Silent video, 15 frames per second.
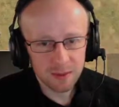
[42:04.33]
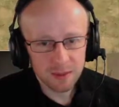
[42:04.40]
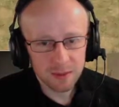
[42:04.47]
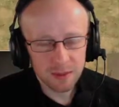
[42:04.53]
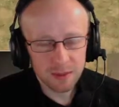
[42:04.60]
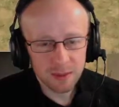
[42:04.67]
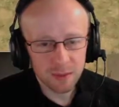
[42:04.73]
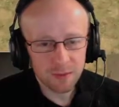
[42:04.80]

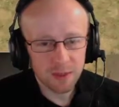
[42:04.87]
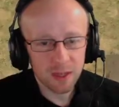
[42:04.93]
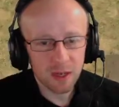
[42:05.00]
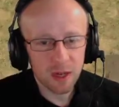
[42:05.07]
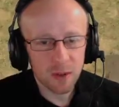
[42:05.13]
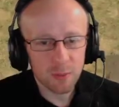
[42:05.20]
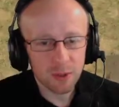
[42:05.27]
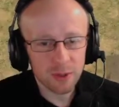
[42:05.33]
So we think,
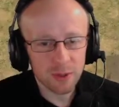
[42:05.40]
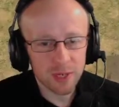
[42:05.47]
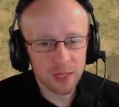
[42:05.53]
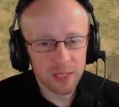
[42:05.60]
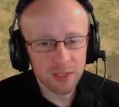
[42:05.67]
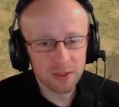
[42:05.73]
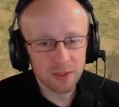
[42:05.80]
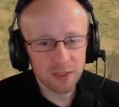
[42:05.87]
oh, bugger it.
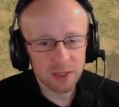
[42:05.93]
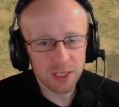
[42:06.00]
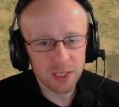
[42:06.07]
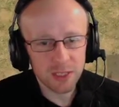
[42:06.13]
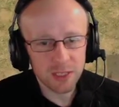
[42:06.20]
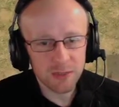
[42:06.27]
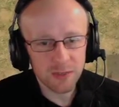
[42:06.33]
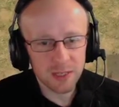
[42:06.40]
He's not going to
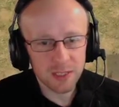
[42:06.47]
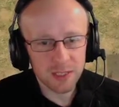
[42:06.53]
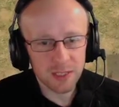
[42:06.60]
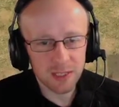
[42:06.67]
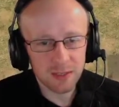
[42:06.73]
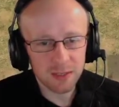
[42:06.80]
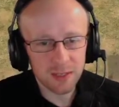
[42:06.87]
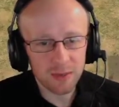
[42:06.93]
change his
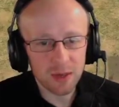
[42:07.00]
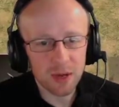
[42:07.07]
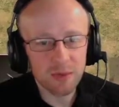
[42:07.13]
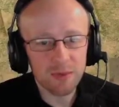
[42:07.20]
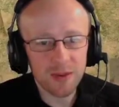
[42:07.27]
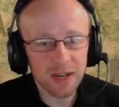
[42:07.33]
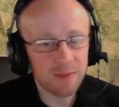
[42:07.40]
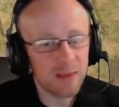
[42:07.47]
facing. There we go.
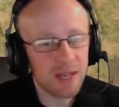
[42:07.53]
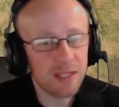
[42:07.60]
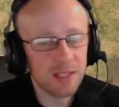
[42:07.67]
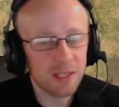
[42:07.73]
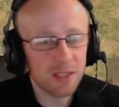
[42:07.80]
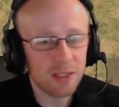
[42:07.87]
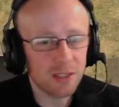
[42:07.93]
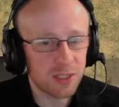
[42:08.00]

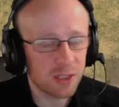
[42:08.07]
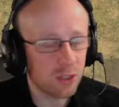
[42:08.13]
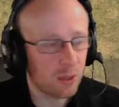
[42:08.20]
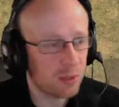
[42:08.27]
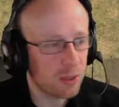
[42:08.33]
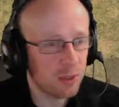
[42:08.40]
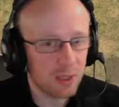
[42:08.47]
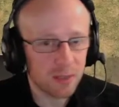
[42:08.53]
Fragmented because he
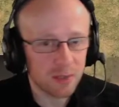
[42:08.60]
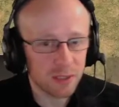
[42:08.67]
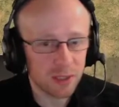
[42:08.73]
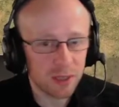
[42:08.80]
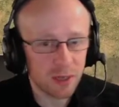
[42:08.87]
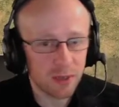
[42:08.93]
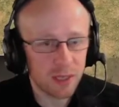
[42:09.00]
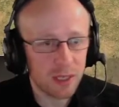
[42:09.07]
dropped 2 levels of
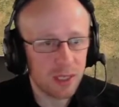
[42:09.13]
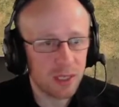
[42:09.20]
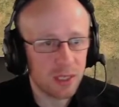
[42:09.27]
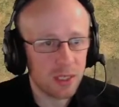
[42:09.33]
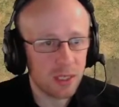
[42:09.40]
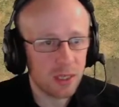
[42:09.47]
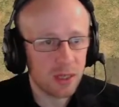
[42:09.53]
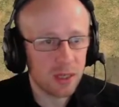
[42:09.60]

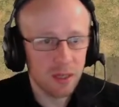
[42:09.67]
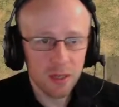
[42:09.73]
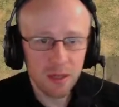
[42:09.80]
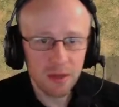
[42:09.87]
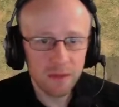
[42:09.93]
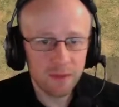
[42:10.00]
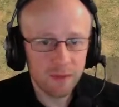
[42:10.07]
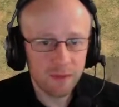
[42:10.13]
cohesion.
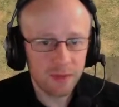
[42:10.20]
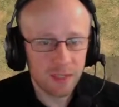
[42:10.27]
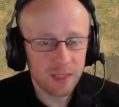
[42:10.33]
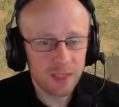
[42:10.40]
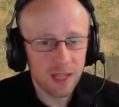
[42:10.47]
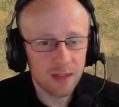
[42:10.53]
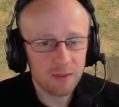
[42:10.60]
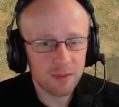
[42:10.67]

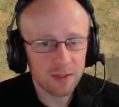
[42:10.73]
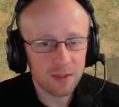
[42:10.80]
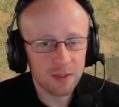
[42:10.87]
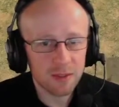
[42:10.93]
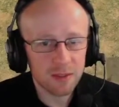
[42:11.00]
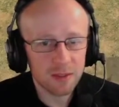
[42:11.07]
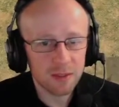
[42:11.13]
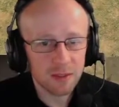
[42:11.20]

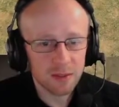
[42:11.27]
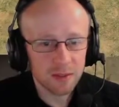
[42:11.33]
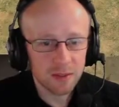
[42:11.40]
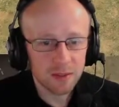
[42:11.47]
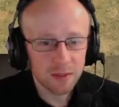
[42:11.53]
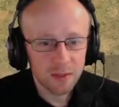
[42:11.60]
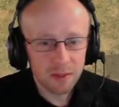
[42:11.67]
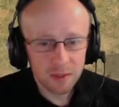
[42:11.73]
57.
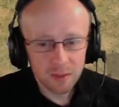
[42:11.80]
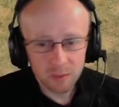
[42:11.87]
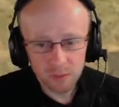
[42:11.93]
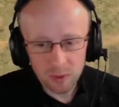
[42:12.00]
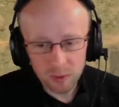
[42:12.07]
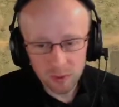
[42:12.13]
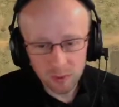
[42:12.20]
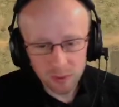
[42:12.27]

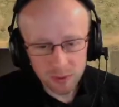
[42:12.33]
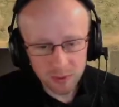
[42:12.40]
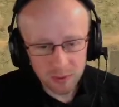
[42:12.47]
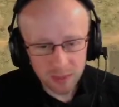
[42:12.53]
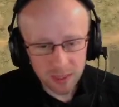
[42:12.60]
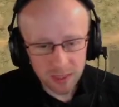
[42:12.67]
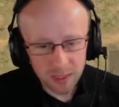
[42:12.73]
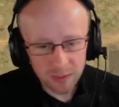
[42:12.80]
What are we up to
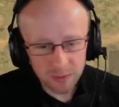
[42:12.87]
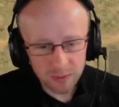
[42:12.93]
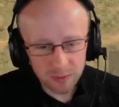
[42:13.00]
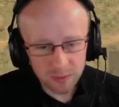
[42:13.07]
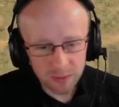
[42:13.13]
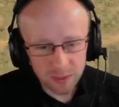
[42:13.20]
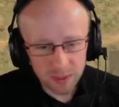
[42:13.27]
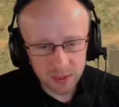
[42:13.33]
now?
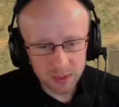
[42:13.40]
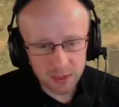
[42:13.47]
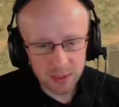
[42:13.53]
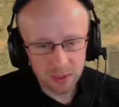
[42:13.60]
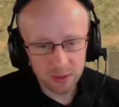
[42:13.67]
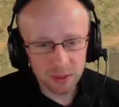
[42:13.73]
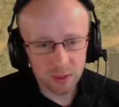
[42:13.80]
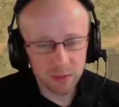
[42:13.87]

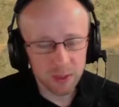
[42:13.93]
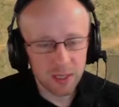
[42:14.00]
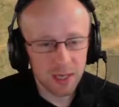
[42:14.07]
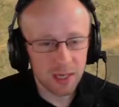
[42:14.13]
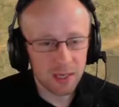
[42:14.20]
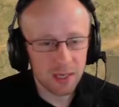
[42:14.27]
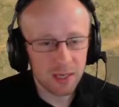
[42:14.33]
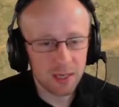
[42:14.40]
46. Oh, God, we're
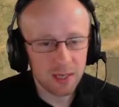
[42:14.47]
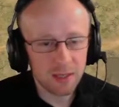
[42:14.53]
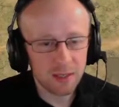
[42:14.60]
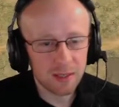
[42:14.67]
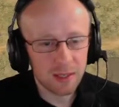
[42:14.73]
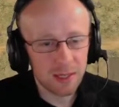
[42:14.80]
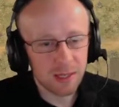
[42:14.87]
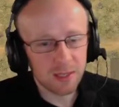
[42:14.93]
nearly end of
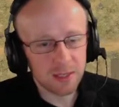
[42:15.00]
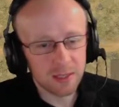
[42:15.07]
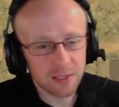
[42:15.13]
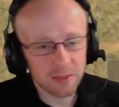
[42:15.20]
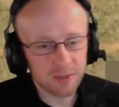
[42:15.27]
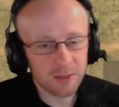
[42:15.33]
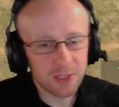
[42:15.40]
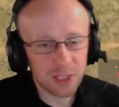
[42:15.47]
there. There's
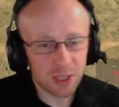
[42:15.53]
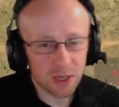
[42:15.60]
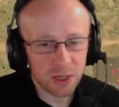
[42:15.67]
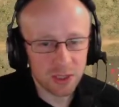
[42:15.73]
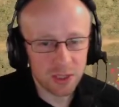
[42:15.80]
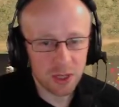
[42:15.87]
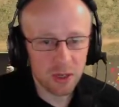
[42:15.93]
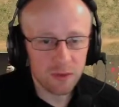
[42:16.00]
the
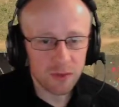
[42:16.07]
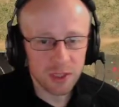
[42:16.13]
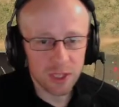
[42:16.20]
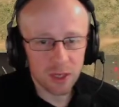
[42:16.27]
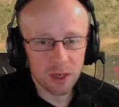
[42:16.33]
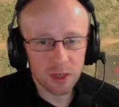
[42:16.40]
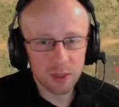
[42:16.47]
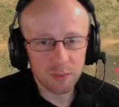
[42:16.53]
charge,
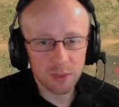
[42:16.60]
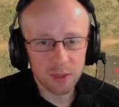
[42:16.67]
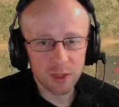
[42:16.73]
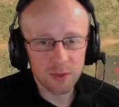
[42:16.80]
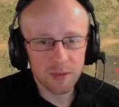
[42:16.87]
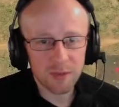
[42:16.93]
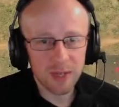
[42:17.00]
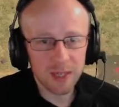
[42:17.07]
overcharge, but
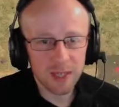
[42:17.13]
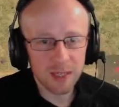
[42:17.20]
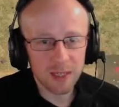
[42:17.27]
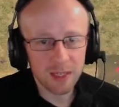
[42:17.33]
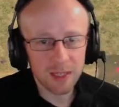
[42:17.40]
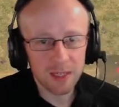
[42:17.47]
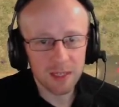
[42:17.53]
no flank.